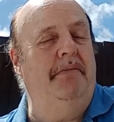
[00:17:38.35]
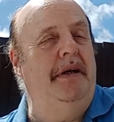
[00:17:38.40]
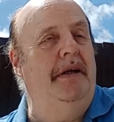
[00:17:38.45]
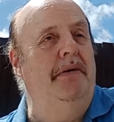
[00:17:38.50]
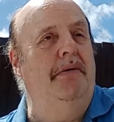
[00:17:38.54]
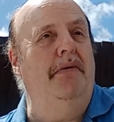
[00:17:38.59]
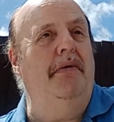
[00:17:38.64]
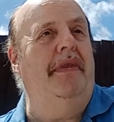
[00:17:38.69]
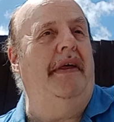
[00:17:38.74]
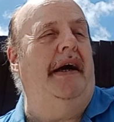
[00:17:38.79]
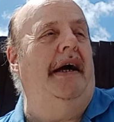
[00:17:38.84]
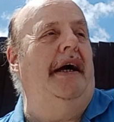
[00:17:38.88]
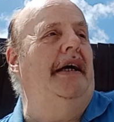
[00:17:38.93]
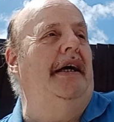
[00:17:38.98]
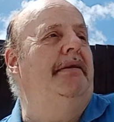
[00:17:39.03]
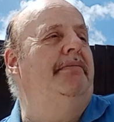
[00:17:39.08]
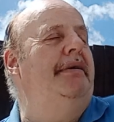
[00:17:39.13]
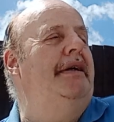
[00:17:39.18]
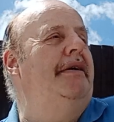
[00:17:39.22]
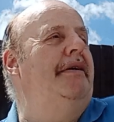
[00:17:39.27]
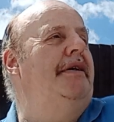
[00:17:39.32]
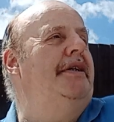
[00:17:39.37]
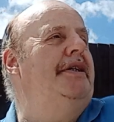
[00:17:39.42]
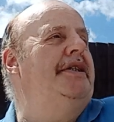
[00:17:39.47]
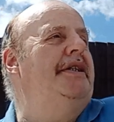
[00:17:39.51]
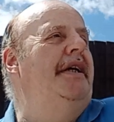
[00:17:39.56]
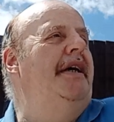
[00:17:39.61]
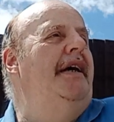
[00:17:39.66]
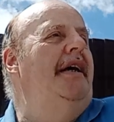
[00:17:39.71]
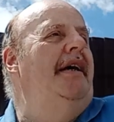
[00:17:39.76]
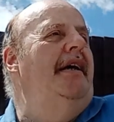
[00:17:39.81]
We know that
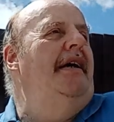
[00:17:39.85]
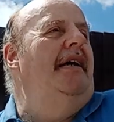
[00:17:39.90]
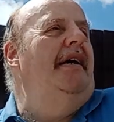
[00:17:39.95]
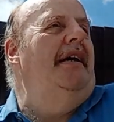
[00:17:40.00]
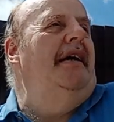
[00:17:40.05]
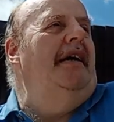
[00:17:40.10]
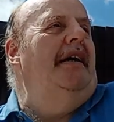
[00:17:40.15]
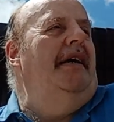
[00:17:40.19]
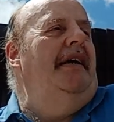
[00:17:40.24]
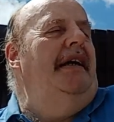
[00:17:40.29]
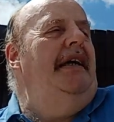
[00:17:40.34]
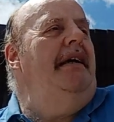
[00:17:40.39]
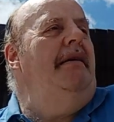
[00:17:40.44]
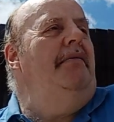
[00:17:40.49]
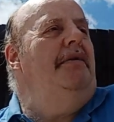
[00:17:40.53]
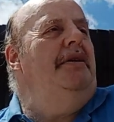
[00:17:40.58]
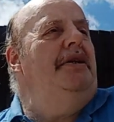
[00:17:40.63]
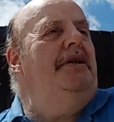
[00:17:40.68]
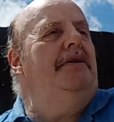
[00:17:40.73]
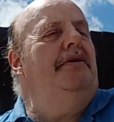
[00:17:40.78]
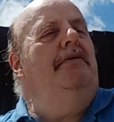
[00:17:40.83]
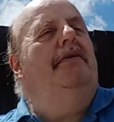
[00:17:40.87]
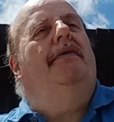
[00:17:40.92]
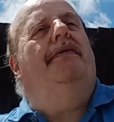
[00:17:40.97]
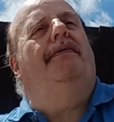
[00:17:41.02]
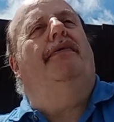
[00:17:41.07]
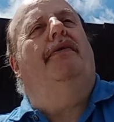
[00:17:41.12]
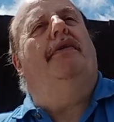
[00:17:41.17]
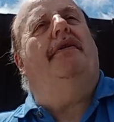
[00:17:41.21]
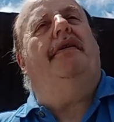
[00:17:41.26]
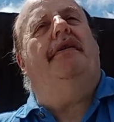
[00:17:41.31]
because he was so
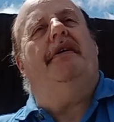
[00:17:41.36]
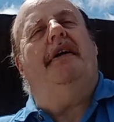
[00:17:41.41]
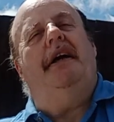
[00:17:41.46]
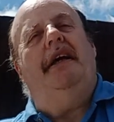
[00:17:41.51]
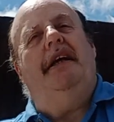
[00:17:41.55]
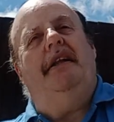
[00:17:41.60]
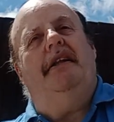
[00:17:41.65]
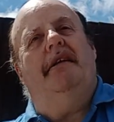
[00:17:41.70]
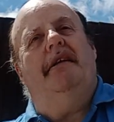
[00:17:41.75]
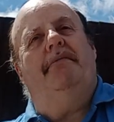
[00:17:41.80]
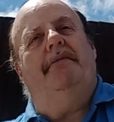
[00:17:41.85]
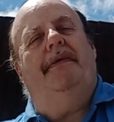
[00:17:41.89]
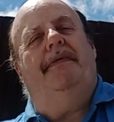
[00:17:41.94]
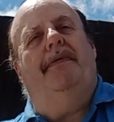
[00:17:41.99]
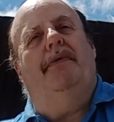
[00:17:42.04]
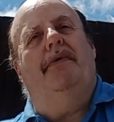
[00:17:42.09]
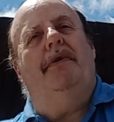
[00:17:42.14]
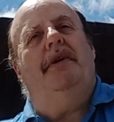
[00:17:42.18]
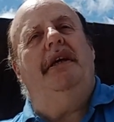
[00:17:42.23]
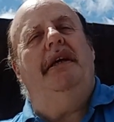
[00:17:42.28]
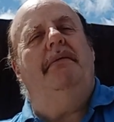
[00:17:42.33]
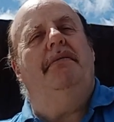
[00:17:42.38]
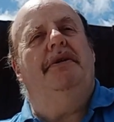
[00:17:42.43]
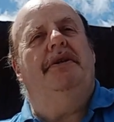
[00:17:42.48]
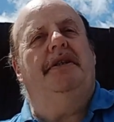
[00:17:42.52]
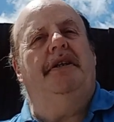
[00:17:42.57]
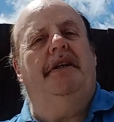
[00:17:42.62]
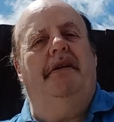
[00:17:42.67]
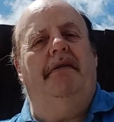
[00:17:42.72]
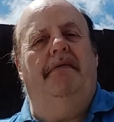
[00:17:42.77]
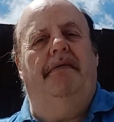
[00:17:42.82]
forthright that before he was
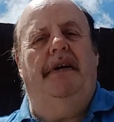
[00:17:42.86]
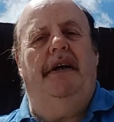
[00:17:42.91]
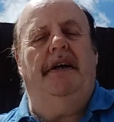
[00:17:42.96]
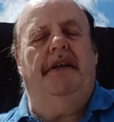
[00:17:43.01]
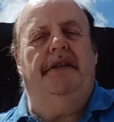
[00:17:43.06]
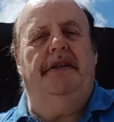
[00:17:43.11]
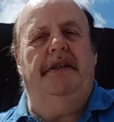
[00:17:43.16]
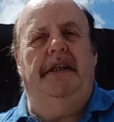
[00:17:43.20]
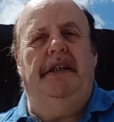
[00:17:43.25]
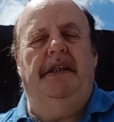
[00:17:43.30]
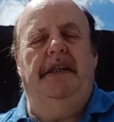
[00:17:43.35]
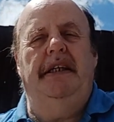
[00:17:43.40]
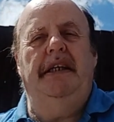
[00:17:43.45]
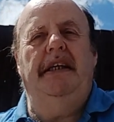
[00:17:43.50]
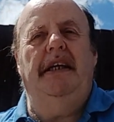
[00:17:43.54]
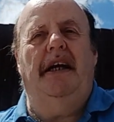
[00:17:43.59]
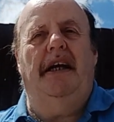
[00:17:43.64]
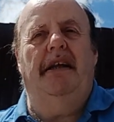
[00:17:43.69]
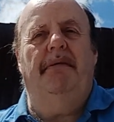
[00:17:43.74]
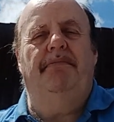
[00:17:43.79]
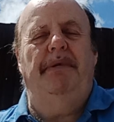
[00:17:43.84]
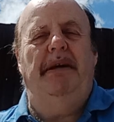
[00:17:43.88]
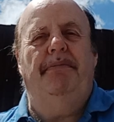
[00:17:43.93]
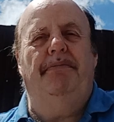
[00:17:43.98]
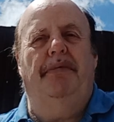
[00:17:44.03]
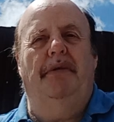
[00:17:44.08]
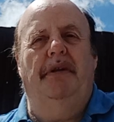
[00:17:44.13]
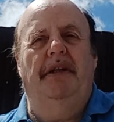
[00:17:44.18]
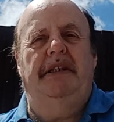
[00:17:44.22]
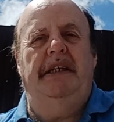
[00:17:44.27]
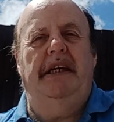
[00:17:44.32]
converted, he had
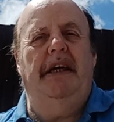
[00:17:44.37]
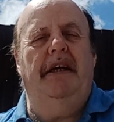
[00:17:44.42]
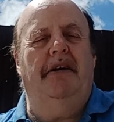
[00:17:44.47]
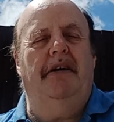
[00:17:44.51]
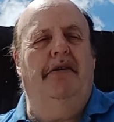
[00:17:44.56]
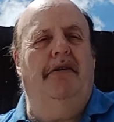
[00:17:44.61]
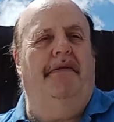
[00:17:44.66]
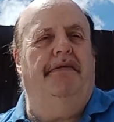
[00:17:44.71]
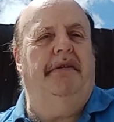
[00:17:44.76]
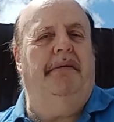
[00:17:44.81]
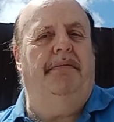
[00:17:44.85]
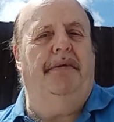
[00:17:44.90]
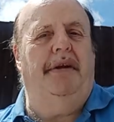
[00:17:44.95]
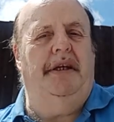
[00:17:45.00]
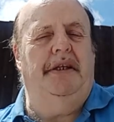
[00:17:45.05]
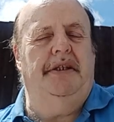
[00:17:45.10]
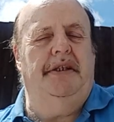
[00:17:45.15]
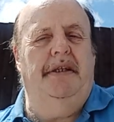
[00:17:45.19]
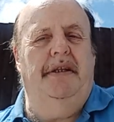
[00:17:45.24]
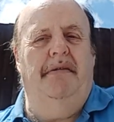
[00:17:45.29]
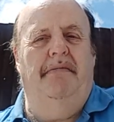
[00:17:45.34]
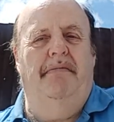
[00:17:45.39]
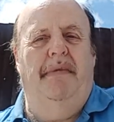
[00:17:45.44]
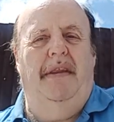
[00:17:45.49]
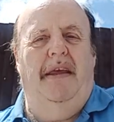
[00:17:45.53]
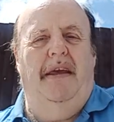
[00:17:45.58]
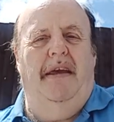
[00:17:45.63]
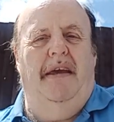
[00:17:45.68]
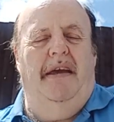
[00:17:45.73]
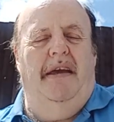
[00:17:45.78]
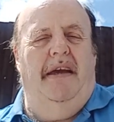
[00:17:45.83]
people taken off to prison
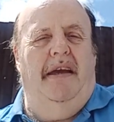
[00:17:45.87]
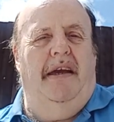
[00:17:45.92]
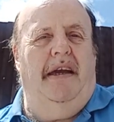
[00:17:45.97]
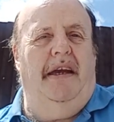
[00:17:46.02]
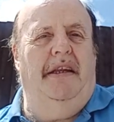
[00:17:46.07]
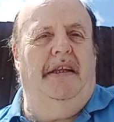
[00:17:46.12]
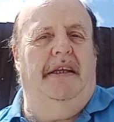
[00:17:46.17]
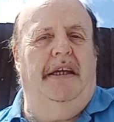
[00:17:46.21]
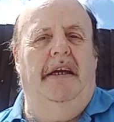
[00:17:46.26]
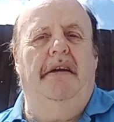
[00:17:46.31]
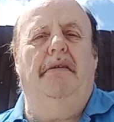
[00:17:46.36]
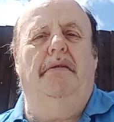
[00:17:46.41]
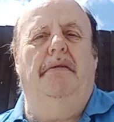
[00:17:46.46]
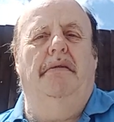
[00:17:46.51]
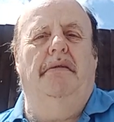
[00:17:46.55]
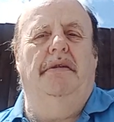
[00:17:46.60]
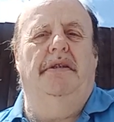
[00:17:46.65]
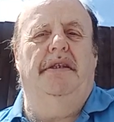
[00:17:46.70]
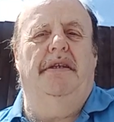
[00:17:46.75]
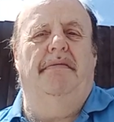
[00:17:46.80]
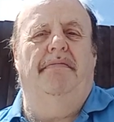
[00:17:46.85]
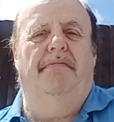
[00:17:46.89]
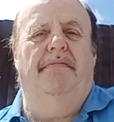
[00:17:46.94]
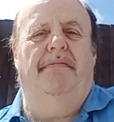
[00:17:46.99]
and killed.